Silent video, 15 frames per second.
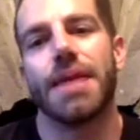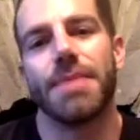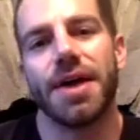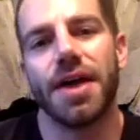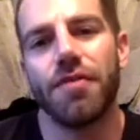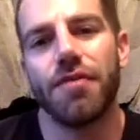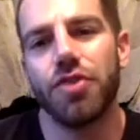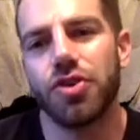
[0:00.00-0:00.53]

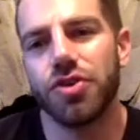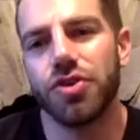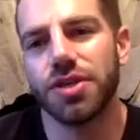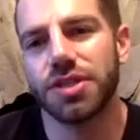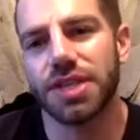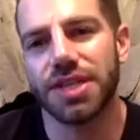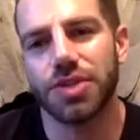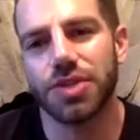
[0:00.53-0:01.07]
Have you
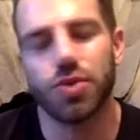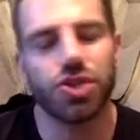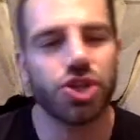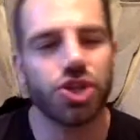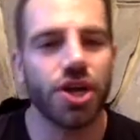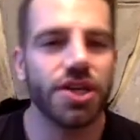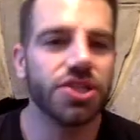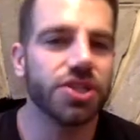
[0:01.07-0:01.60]
noticed any sort of
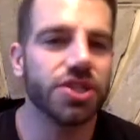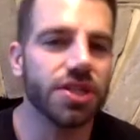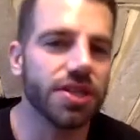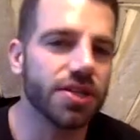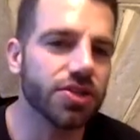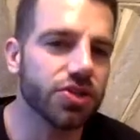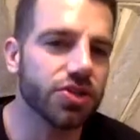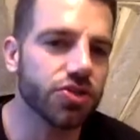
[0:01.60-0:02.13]
changes in the
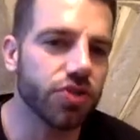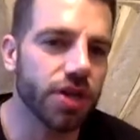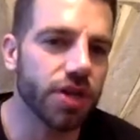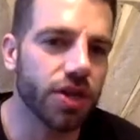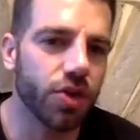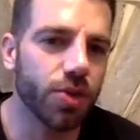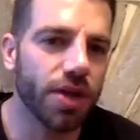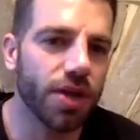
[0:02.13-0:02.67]
industry? I
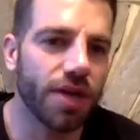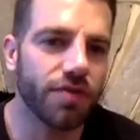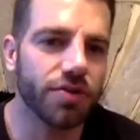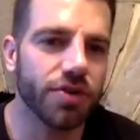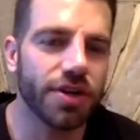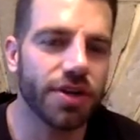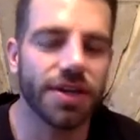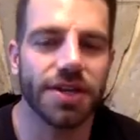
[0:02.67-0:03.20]
know we haven't,
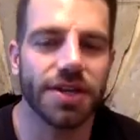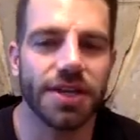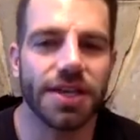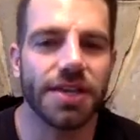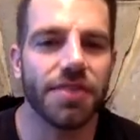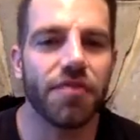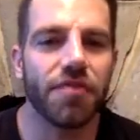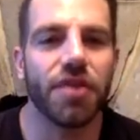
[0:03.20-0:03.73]
I didn't
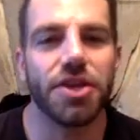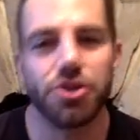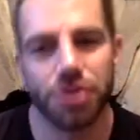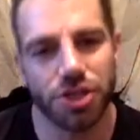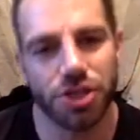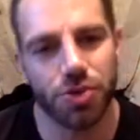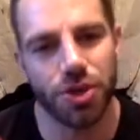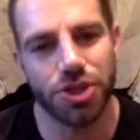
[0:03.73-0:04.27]
feed you
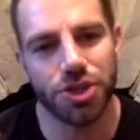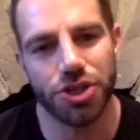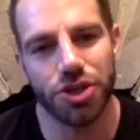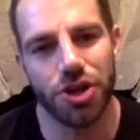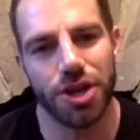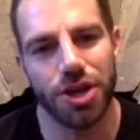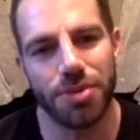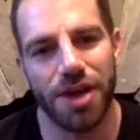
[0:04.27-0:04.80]
this question
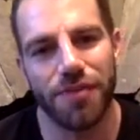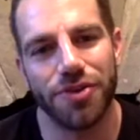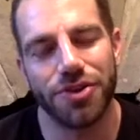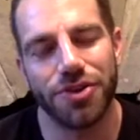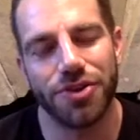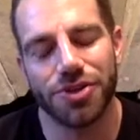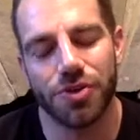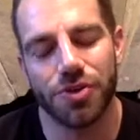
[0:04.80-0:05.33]
earlier, but have
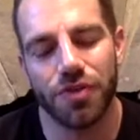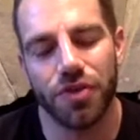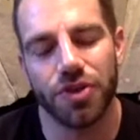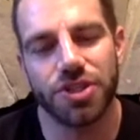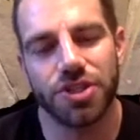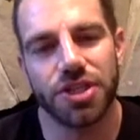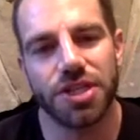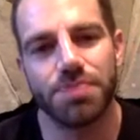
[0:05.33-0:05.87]
you sort of
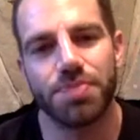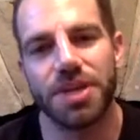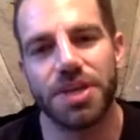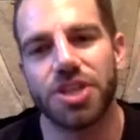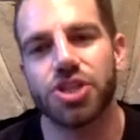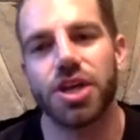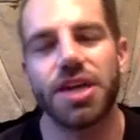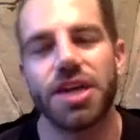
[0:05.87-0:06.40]
noticed any big
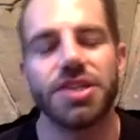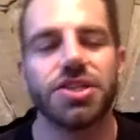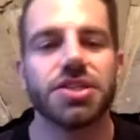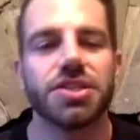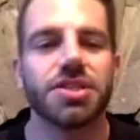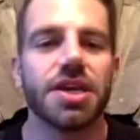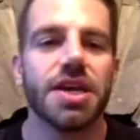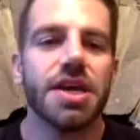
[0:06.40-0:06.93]

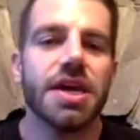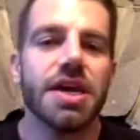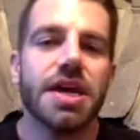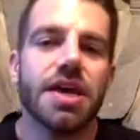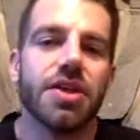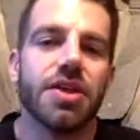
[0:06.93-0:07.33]
changes with